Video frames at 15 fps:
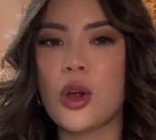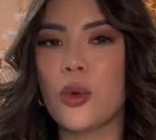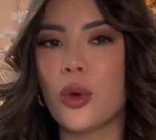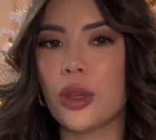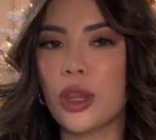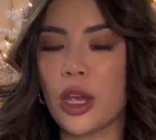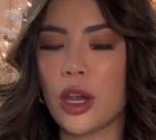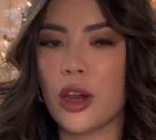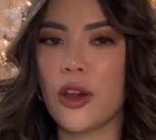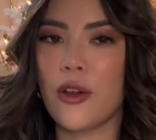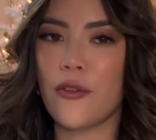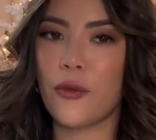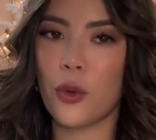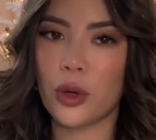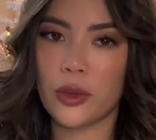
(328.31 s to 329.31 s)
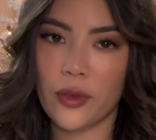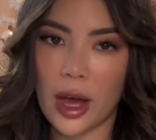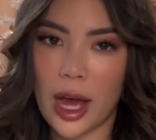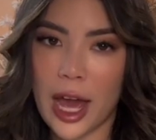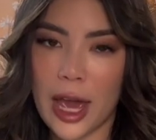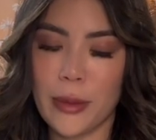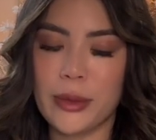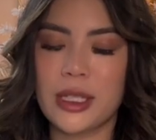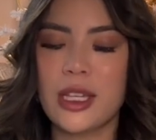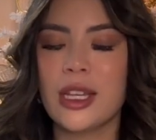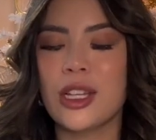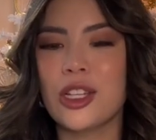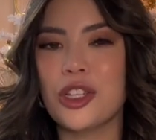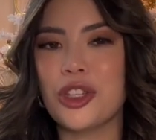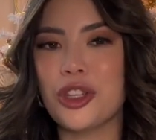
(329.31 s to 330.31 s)
We're there for the vibes.
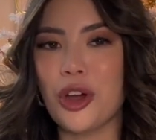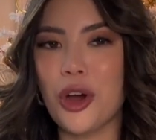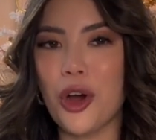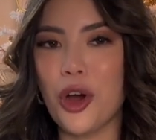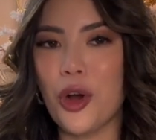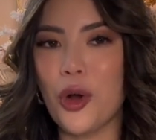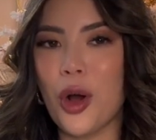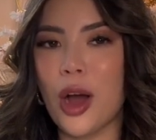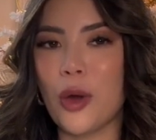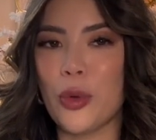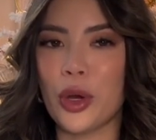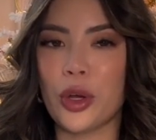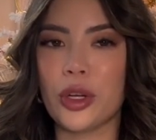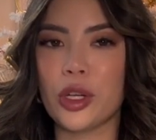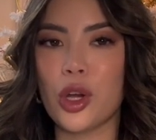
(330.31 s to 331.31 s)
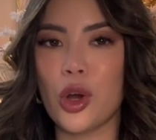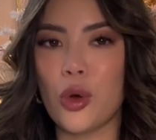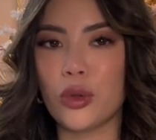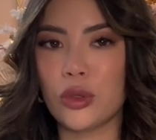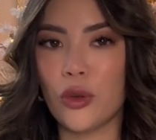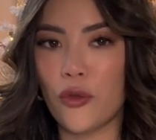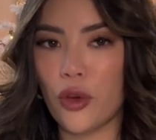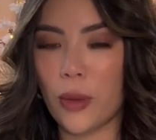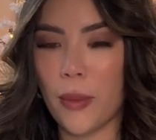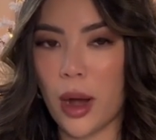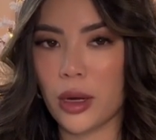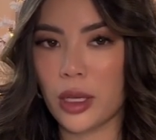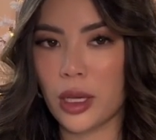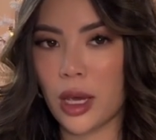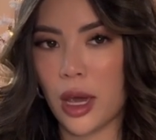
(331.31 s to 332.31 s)
So we're gonna go to
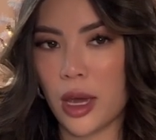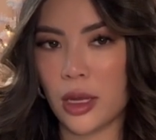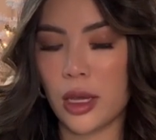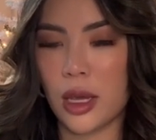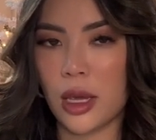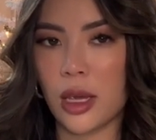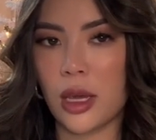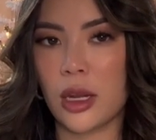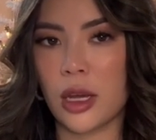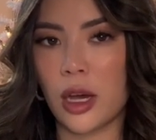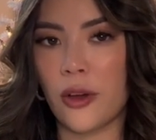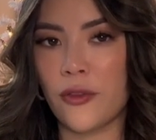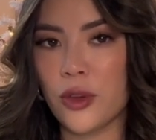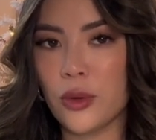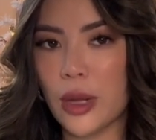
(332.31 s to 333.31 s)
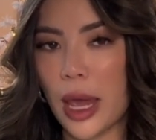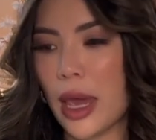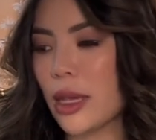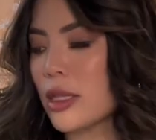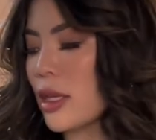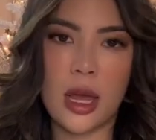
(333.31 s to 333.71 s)
Vermont again in a few days.